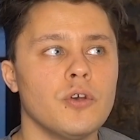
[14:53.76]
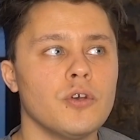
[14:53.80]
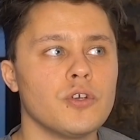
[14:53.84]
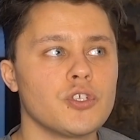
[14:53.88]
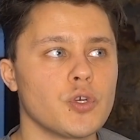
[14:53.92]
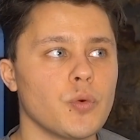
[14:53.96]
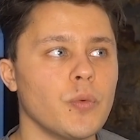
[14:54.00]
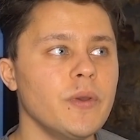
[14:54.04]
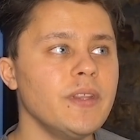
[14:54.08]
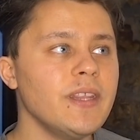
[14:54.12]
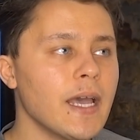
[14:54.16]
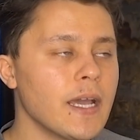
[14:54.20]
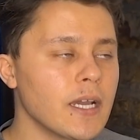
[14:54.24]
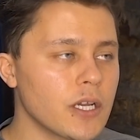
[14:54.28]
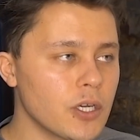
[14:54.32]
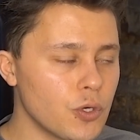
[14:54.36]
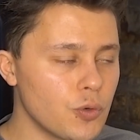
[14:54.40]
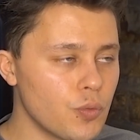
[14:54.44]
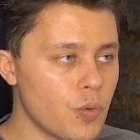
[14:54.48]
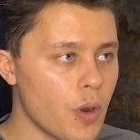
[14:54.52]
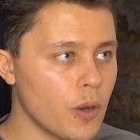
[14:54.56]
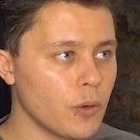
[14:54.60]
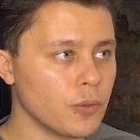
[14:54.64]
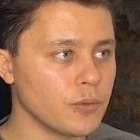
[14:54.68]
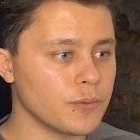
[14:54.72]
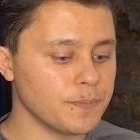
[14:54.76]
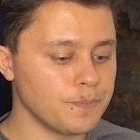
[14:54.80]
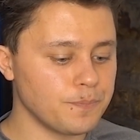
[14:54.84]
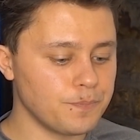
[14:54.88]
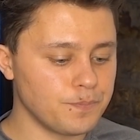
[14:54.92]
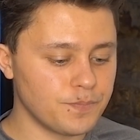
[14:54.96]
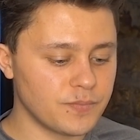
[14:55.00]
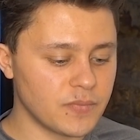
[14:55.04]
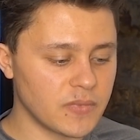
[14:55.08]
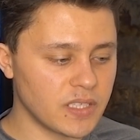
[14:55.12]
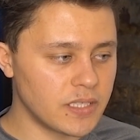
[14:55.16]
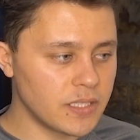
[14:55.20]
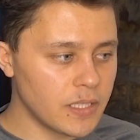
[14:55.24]
So in that quote,
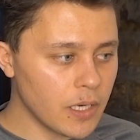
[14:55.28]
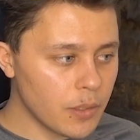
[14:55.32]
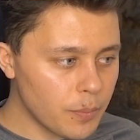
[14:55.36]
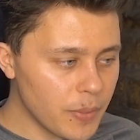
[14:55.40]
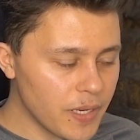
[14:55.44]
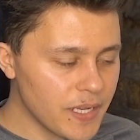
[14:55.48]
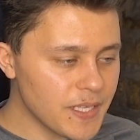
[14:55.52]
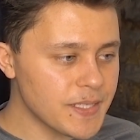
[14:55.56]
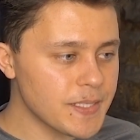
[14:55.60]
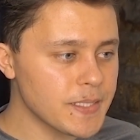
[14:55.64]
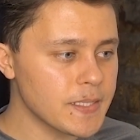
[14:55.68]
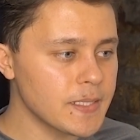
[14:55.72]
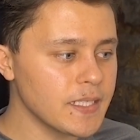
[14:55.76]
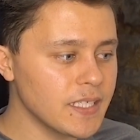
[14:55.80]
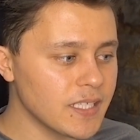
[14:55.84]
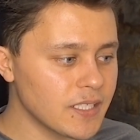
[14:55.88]
they're basically